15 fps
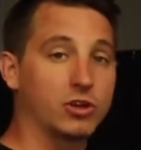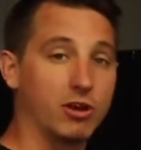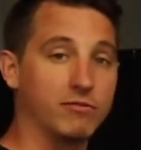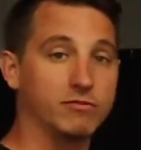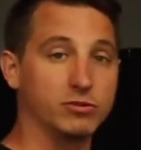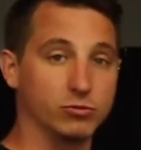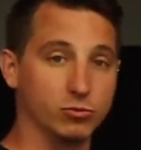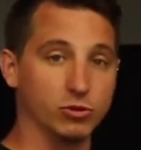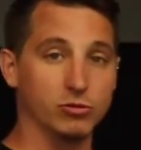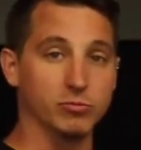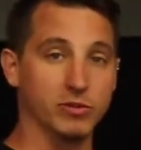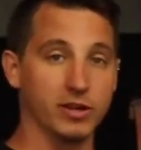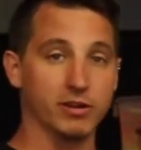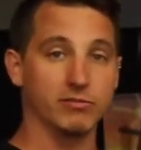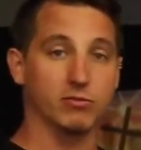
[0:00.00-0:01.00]
comfort
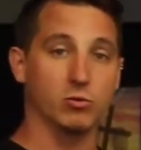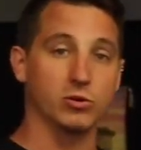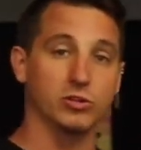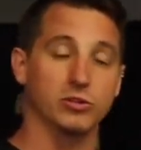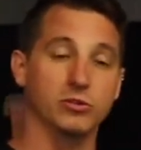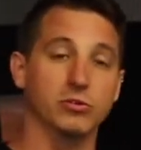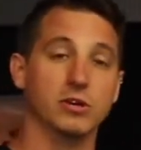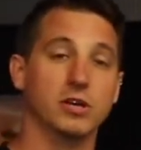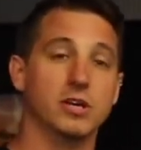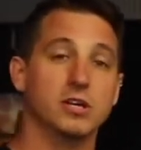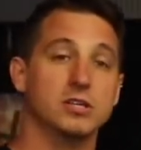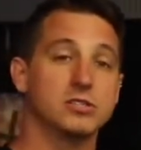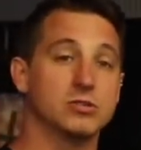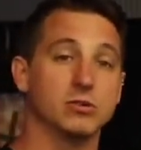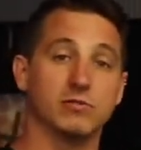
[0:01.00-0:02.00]
room there for you.
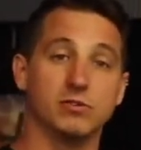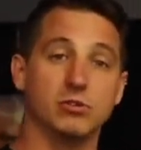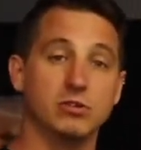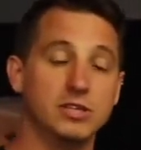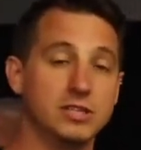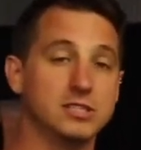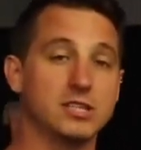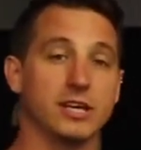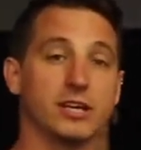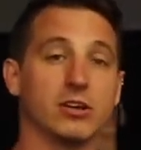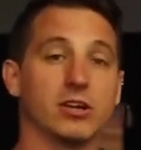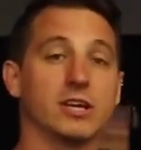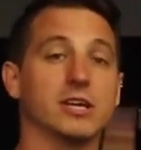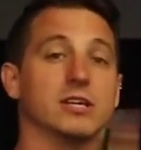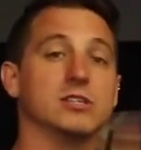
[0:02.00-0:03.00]
So if you need to take
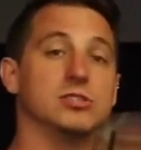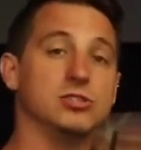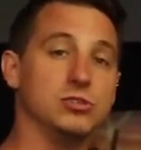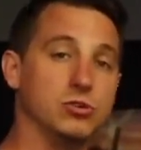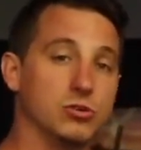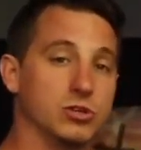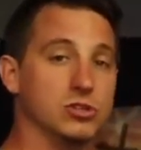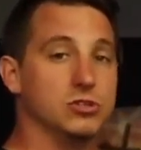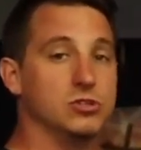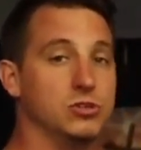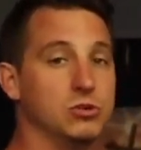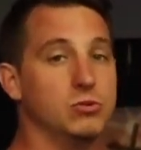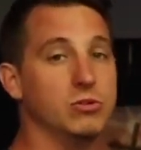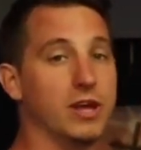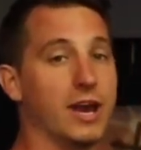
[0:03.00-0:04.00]
your kids, you can
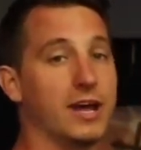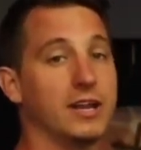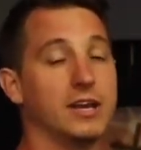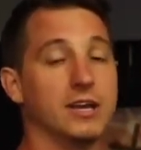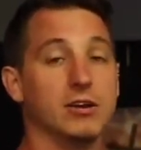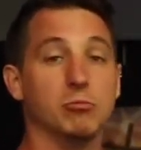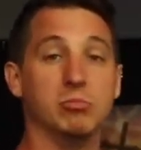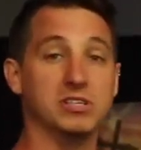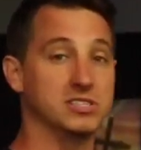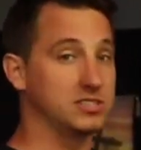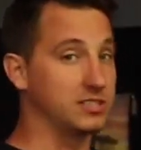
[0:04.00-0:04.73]
do that. Be